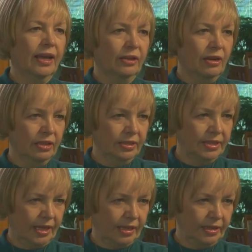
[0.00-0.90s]
had a heart
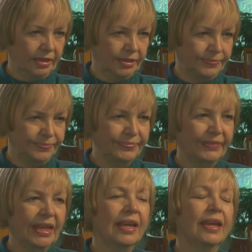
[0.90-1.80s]
attack.
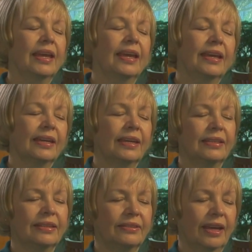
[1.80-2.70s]

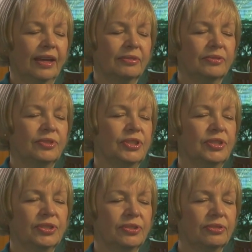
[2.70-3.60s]
And that just